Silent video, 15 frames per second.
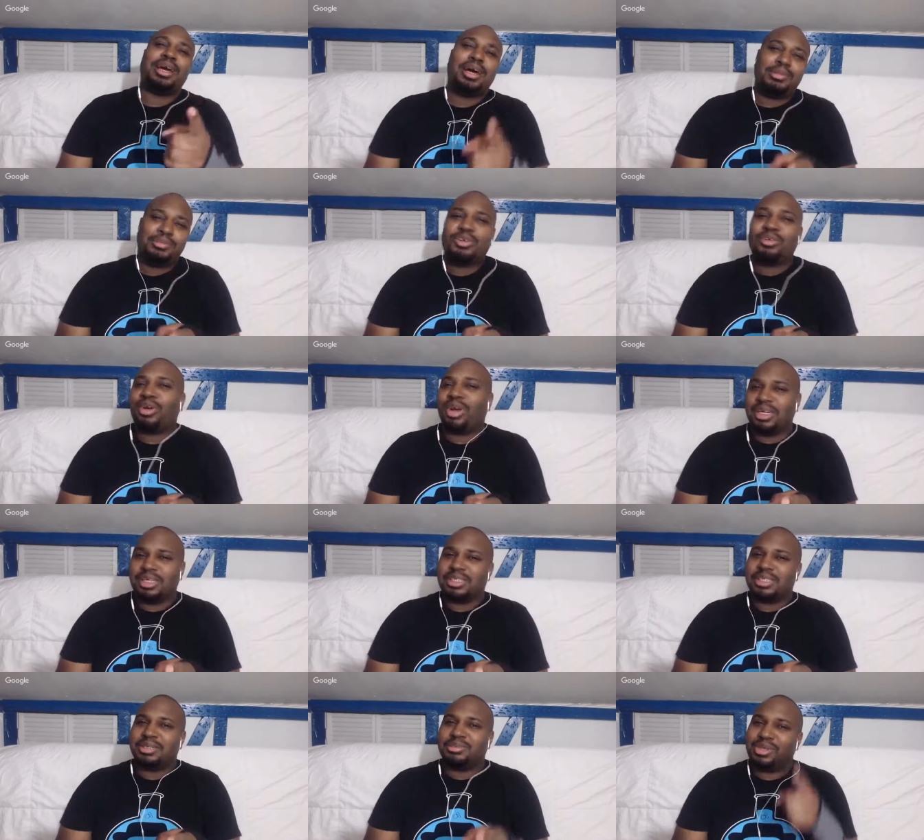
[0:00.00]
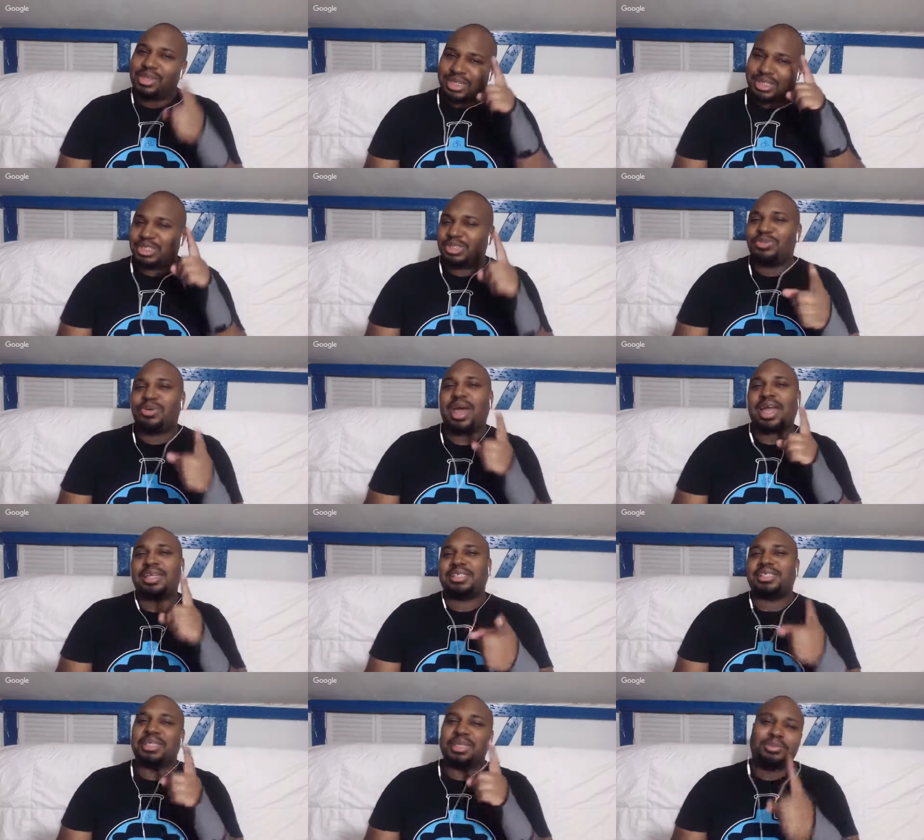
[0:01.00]
I'm crazy because you
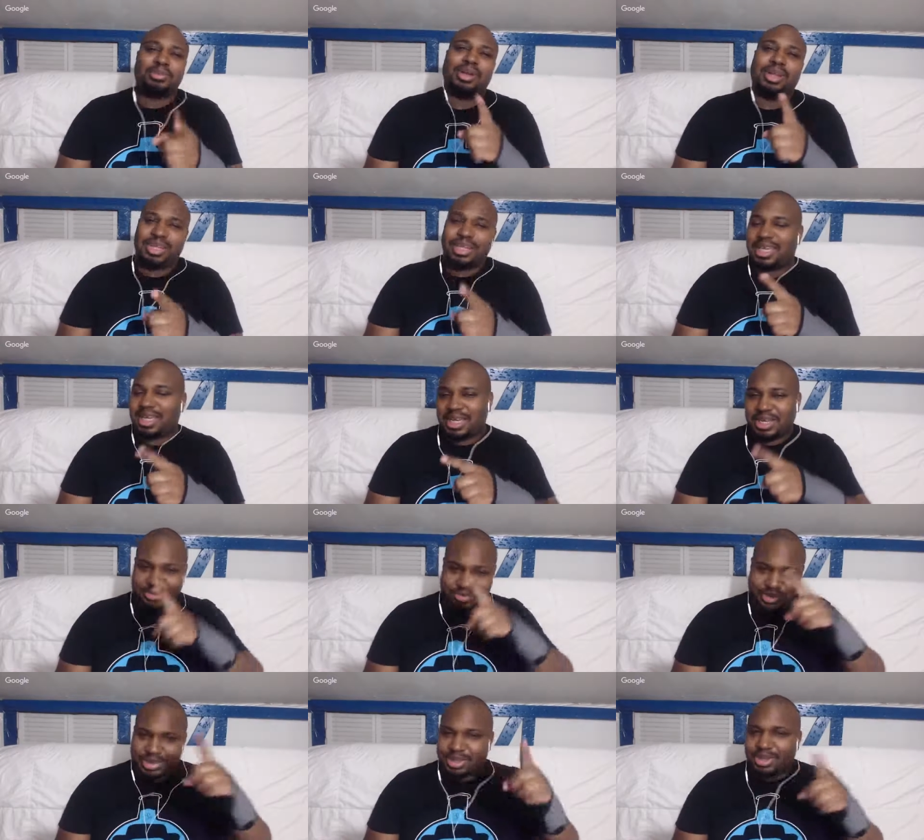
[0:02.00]
actually believed the